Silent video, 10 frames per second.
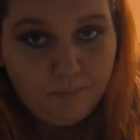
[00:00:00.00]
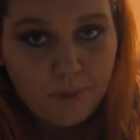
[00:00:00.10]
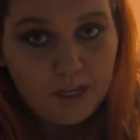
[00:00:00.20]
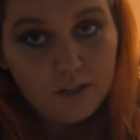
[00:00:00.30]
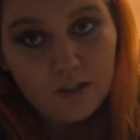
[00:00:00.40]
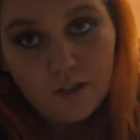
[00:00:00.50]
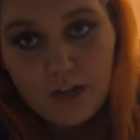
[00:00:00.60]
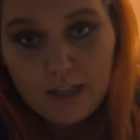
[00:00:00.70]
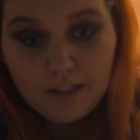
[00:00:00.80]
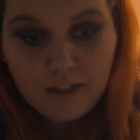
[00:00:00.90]
because they're
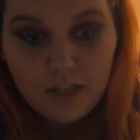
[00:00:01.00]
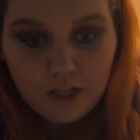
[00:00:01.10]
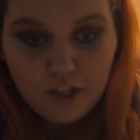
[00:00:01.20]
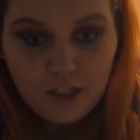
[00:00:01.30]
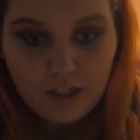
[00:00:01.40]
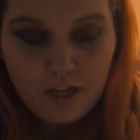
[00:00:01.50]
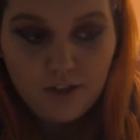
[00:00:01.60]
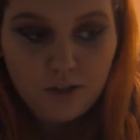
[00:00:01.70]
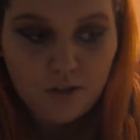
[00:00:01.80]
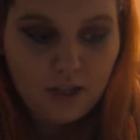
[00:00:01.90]
not like touching a
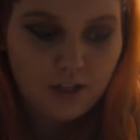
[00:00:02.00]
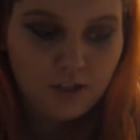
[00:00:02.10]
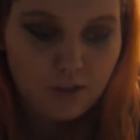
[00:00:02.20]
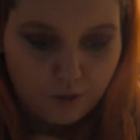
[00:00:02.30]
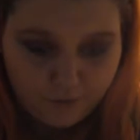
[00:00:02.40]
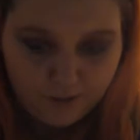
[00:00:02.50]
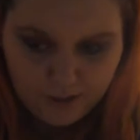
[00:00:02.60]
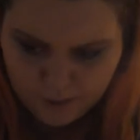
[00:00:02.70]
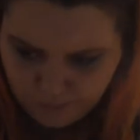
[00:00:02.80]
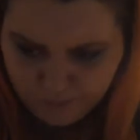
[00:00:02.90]
like surface.